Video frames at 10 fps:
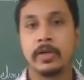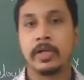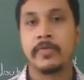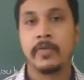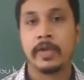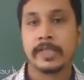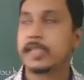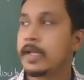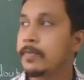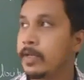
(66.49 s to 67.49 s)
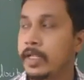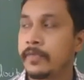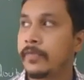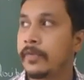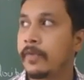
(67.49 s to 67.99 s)
Okay, for example, if
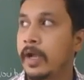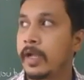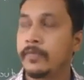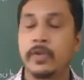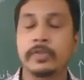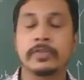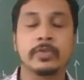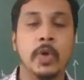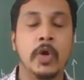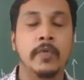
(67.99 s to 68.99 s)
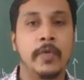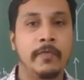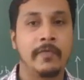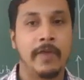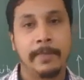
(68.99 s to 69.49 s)
I want to go
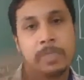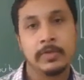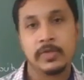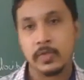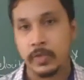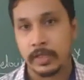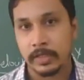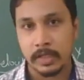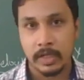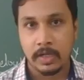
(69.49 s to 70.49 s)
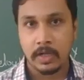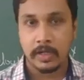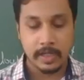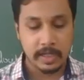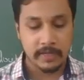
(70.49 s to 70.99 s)
from Vapi to Surat,
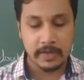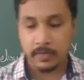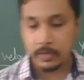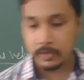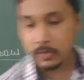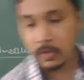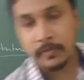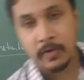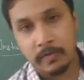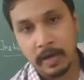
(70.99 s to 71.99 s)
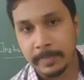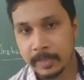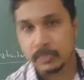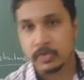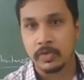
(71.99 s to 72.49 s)
okay, if I want to go from Vapi
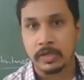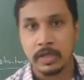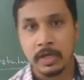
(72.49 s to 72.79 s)
to Surat,